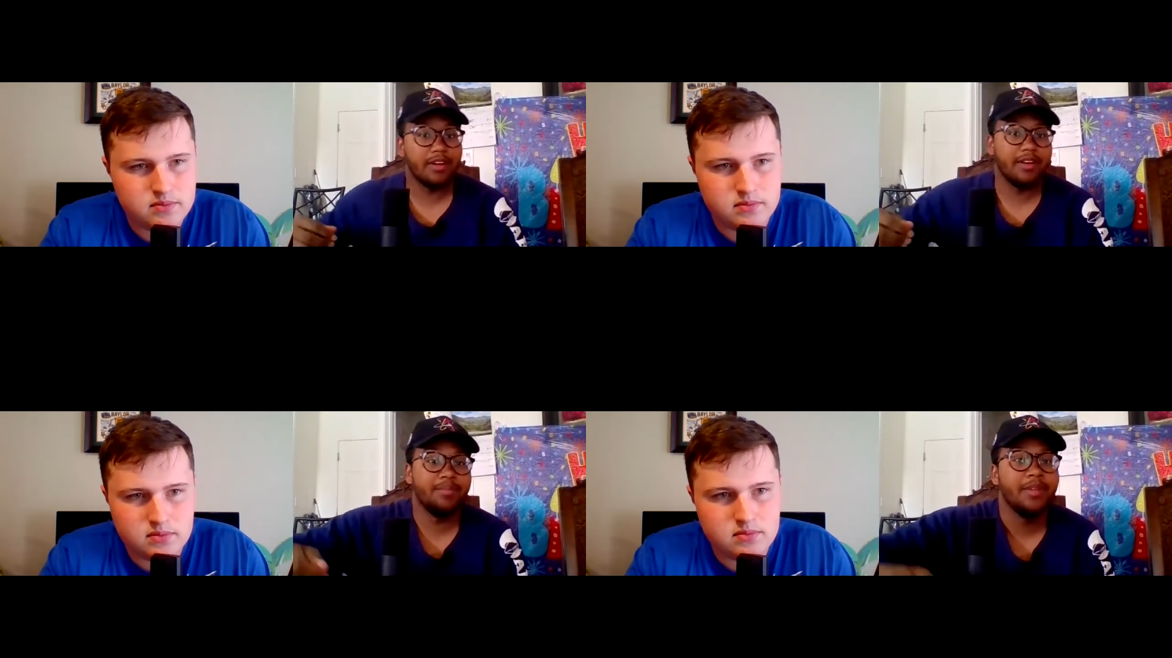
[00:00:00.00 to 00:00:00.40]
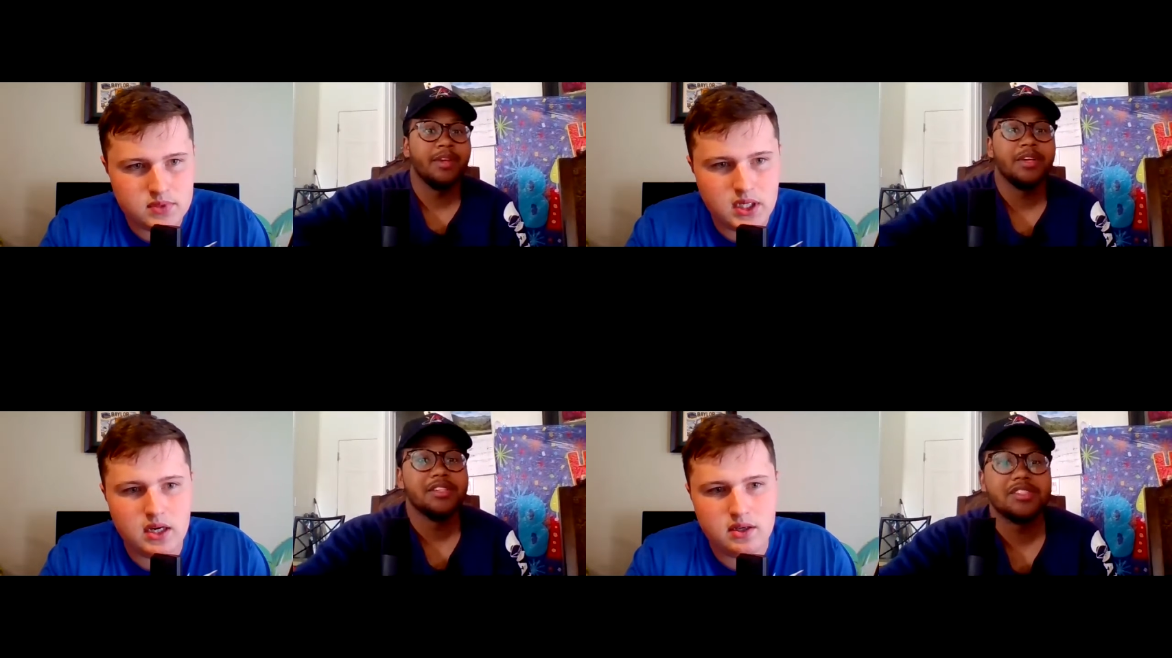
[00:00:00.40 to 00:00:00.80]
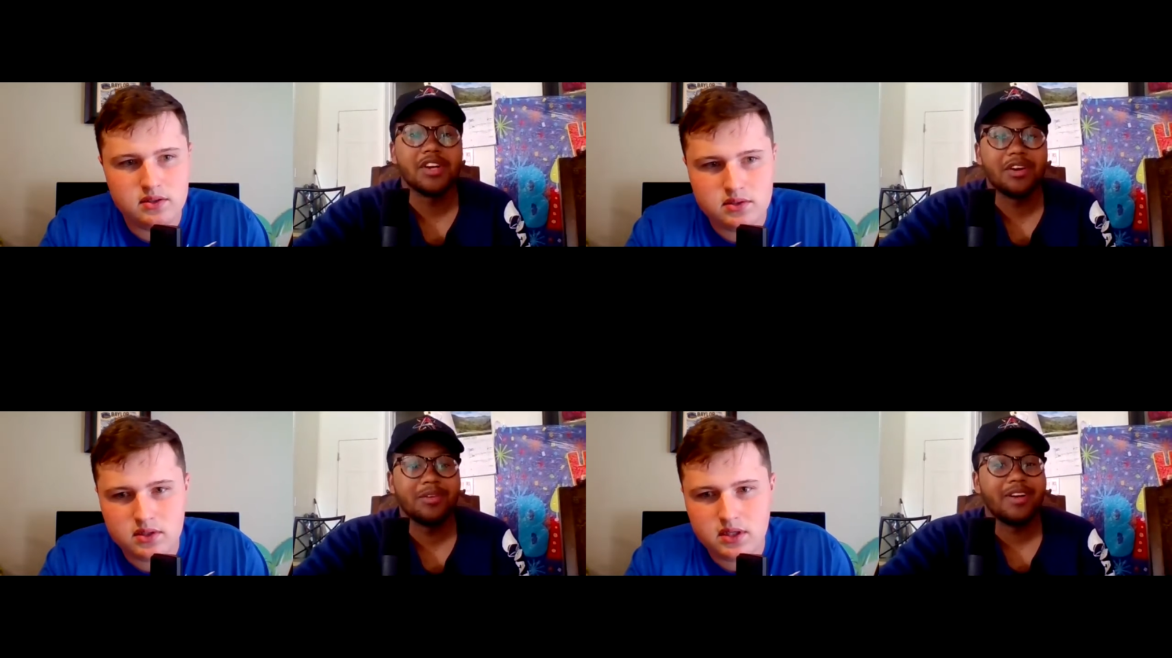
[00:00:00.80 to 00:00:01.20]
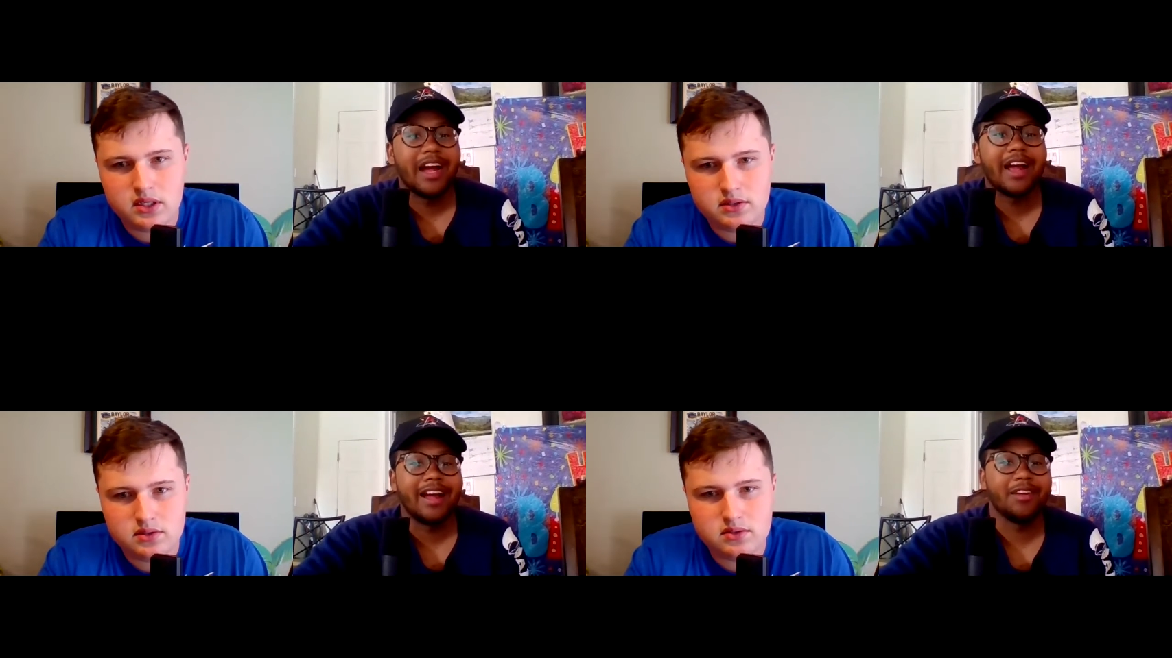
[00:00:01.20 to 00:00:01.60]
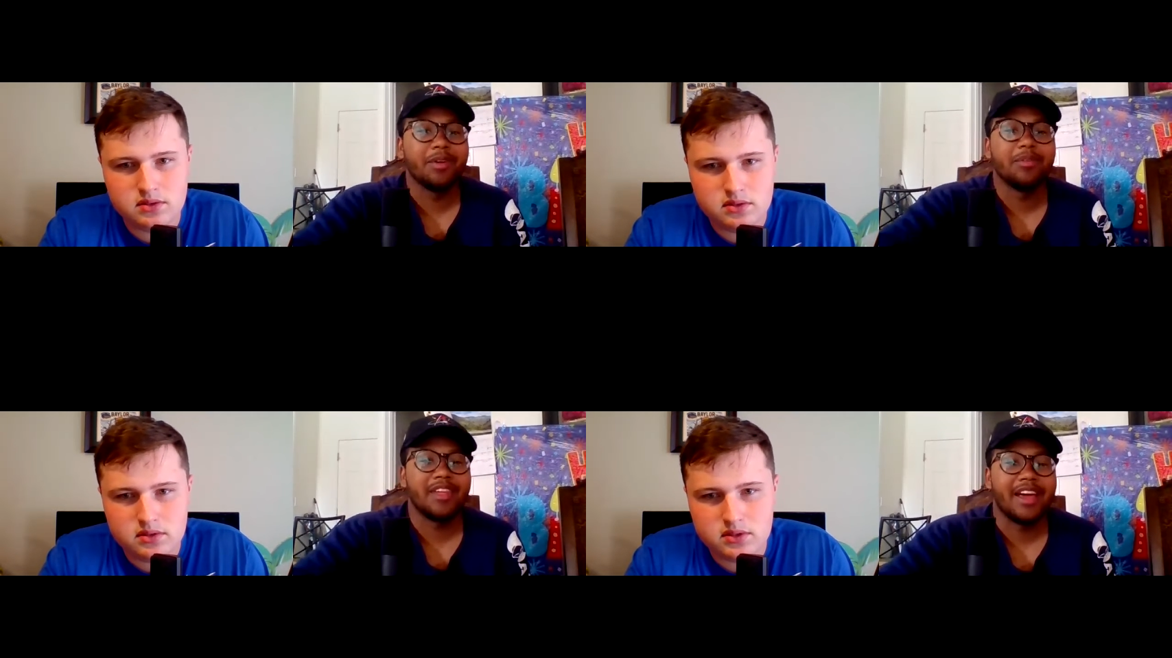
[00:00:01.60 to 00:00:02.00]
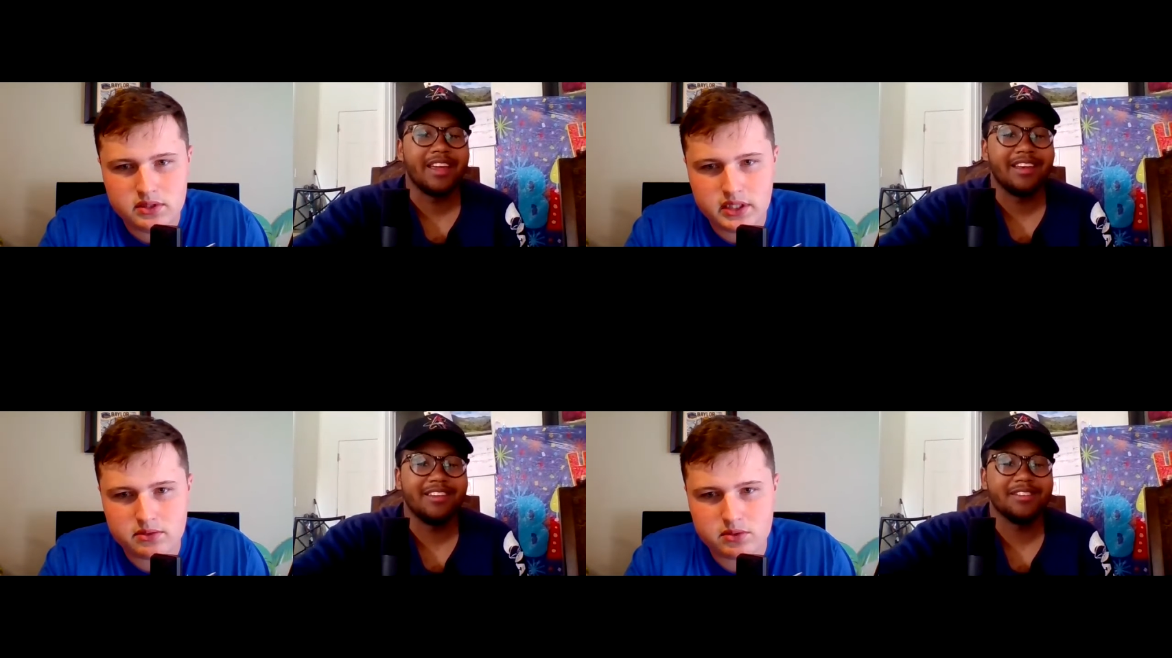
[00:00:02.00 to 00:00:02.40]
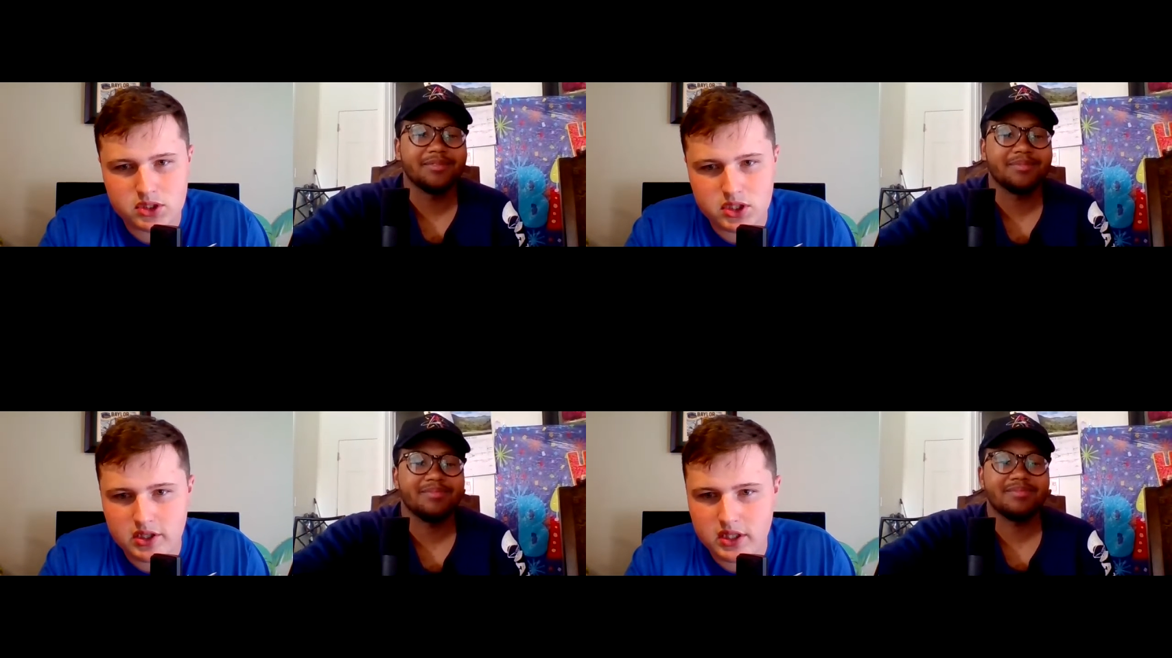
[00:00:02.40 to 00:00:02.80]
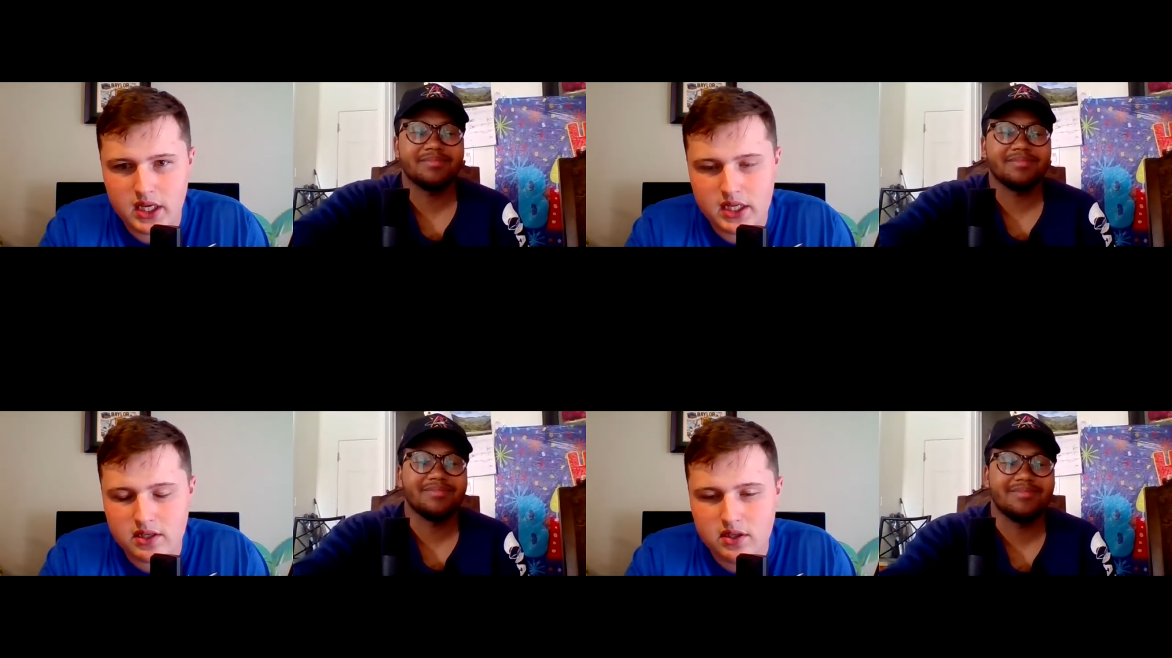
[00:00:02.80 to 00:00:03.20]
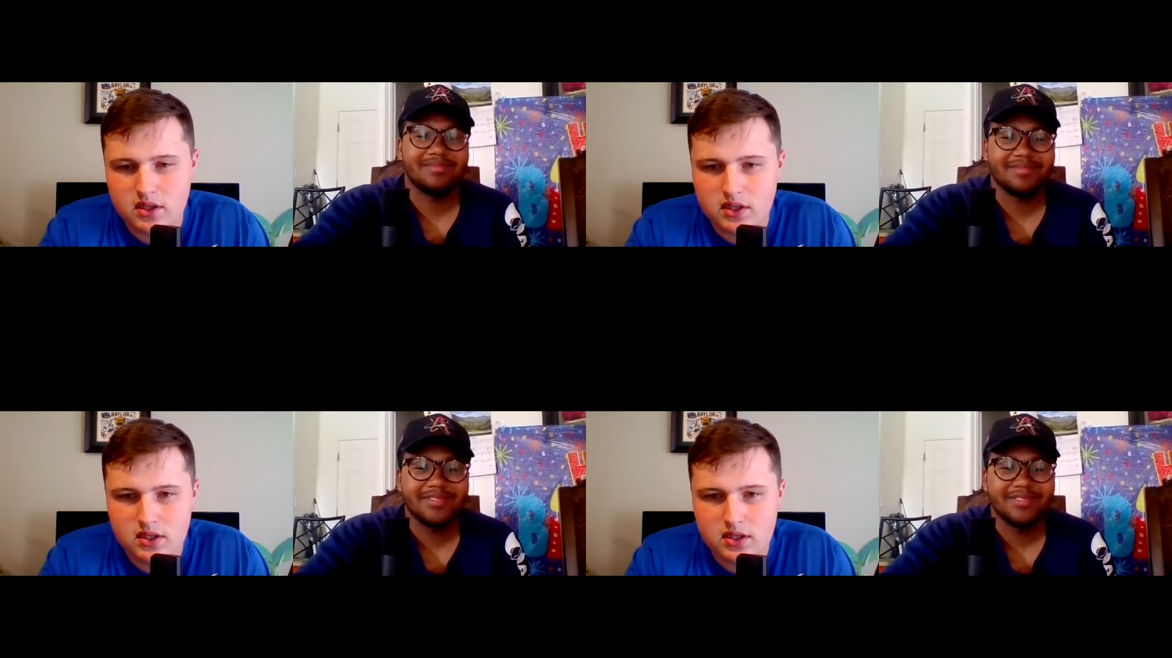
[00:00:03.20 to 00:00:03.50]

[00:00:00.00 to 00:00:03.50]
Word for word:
Speaker 1: Um, yeah. So I, I agree with that. I like Rochell a lot.